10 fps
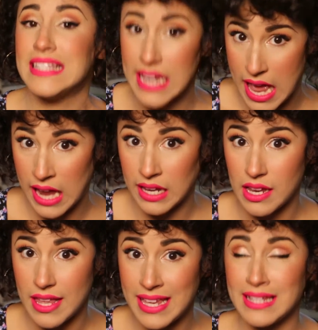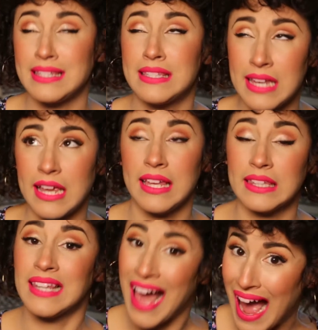day.
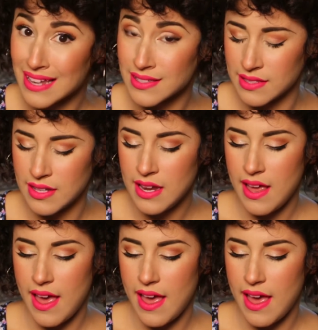It lasts.